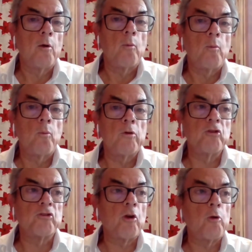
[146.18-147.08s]
we
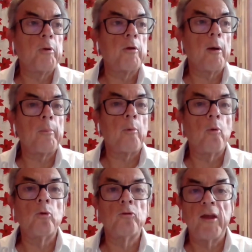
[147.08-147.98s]
just open up
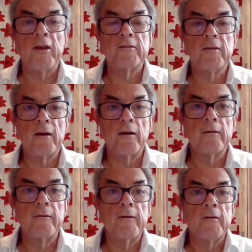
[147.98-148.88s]
all data
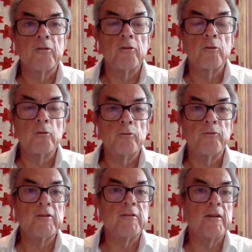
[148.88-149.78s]
to
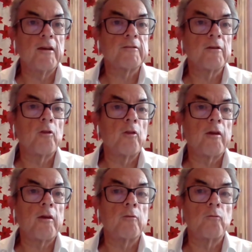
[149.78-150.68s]
fintech so that they
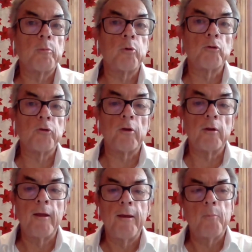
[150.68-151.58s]
can report on it.
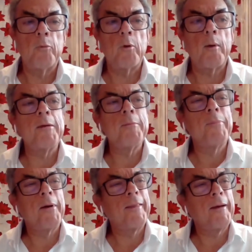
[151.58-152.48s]
And what do I mean
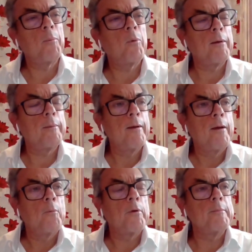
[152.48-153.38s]
by that?
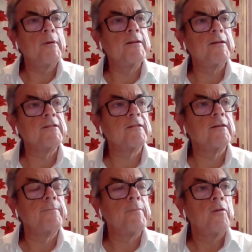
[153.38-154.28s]
What I mean is
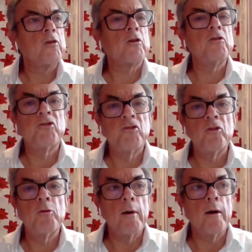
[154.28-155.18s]
that the
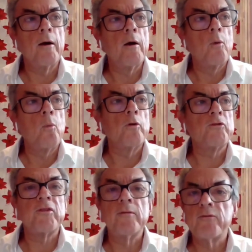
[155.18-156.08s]
consumer
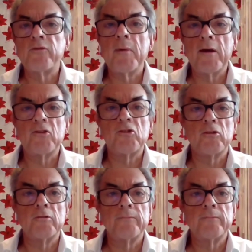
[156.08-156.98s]
wants
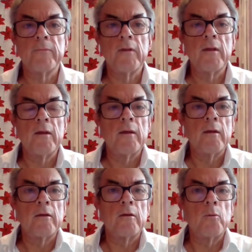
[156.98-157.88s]
information.
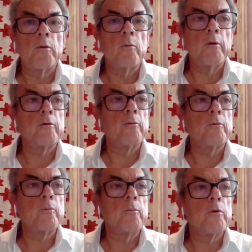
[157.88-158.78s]

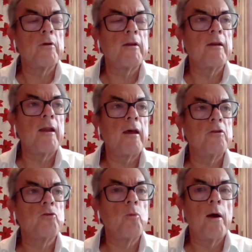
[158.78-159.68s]
We're in an
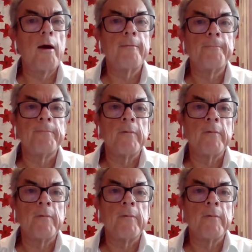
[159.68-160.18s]
age where